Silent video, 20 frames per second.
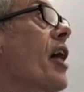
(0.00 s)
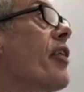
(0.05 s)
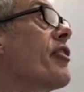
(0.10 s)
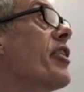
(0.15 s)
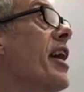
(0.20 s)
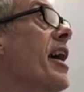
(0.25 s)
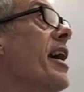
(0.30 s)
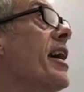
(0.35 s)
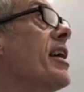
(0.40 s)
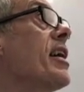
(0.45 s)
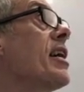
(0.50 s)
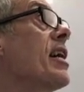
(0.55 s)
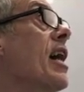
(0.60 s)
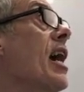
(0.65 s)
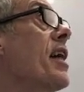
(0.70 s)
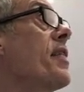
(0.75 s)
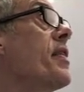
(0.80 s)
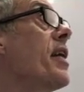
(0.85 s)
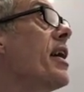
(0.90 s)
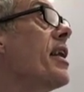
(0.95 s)
RNA
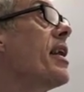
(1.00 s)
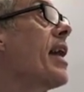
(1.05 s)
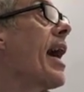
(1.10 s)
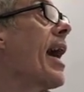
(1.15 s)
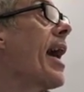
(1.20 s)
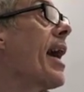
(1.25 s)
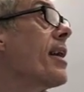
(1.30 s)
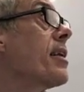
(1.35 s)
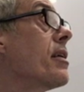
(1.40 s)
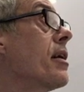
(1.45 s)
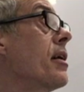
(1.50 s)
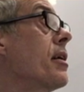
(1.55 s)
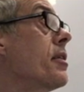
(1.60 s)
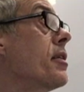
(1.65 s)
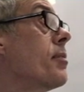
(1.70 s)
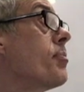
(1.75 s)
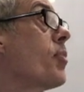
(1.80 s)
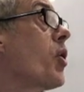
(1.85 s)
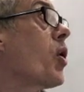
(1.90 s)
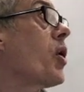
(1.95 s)
and then add
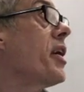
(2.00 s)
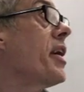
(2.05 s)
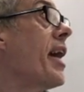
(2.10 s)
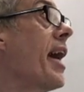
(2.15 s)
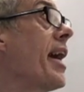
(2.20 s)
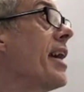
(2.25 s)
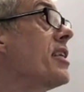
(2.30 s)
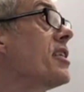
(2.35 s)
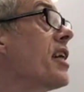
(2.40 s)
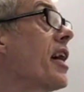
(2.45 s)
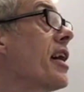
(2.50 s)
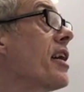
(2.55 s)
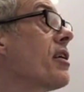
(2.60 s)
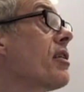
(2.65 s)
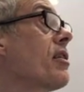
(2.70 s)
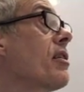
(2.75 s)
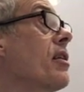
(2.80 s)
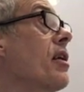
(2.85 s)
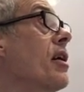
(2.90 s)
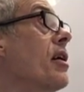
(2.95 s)
the poly A
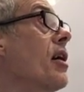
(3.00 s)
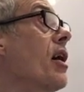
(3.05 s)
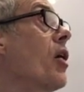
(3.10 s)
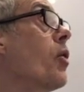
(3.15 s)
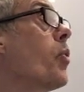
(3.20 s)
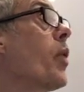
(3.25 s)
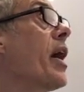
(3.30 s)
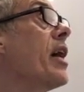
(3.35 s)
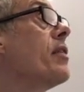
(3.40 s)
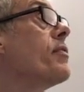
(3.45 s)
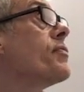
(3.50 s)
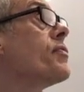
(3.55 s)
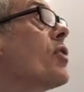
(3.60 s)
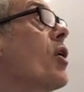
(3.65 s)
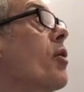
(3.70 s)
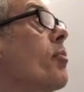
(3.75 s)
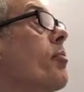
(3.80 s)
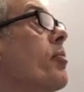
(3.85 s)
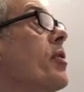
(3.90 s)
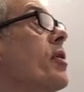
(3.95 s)
tail away
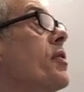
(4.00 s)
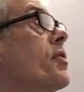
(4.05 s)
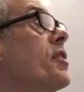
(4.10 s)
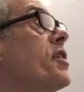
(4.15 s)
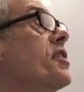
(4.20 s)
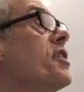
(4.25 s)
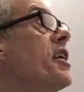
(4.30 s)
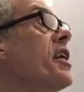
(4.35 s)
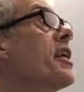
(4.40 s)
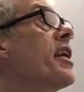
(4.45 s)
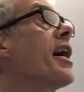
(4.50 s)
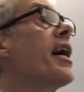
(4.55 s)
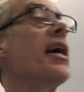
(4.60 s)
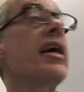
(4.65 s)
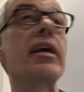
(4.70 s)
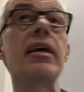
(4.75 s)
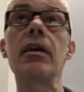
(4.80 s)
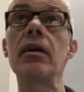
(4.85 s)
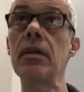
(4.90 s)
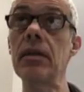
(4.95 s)
from the
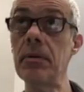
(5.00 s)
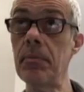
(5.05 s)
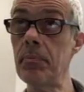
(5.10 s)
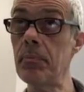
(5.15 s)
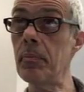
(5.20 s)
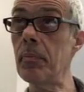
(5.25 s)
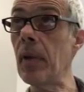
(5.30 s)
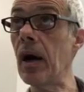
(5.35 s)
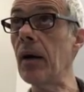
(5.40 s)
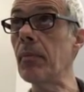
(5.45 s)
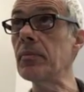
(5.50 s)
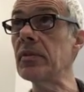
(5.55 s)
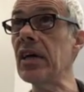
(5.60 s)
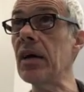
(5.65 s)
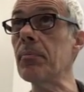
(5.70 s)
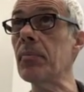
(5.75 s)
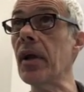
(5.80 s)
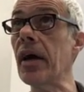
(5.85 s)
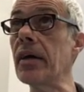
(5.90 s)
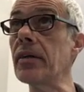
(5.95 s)
DNA um,
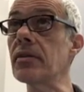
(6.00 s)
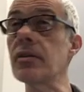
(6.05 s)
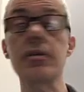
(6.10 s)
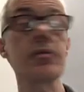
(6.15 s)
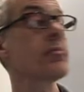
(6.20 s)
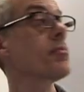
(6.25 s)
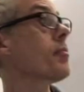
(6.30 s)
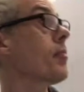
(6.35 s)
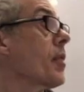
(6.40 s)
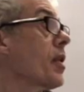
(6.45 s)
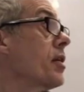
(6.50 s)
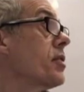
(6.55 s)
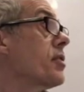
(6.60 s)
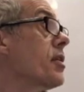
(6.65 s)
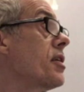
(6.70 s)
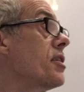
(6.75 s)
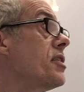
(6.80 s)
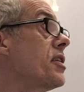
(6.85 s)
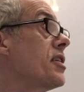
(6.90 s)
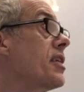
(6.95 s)
template.
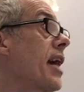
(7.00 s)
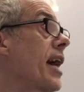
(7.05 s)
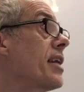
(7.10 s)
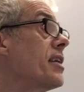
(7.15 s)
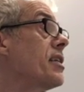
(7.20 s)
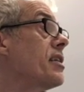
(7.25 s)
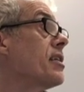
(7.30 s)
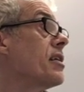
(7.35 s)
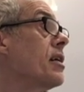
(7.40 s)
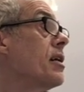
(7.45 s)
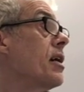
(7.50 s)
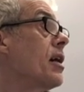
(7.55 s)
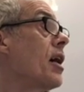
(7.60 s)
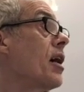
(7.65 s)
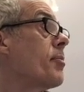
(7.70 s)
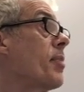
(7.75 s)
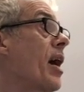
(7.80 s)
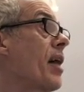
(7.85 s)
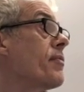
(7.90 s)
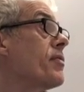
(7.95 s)
So this is added
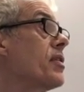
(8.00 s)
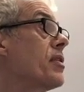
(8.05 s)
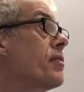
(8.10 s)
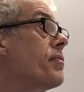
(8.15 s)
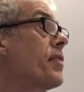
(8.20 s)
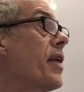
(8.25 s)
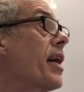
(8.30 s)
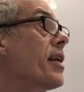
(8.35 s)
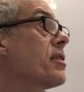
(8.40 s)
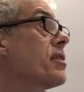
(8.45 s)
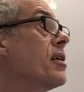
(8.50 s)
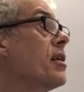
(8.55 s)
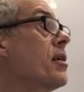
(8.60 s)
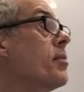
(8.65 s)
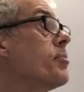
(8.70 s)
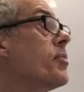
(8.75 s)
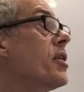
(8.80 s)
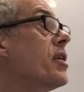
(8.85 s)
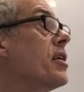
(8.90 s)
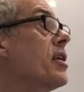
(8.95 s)
um, after the fact,
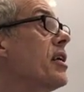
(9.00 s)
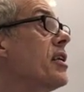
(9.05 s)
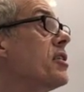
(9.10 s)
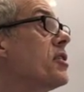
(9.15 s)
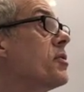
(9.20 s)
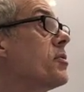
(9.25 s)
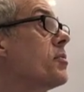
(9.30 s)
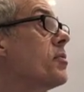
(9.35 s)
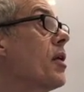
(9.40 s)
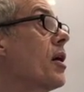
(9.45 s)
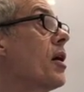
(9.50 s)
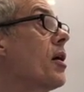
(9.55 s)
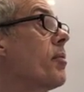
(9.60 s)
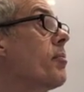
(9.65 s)
but it's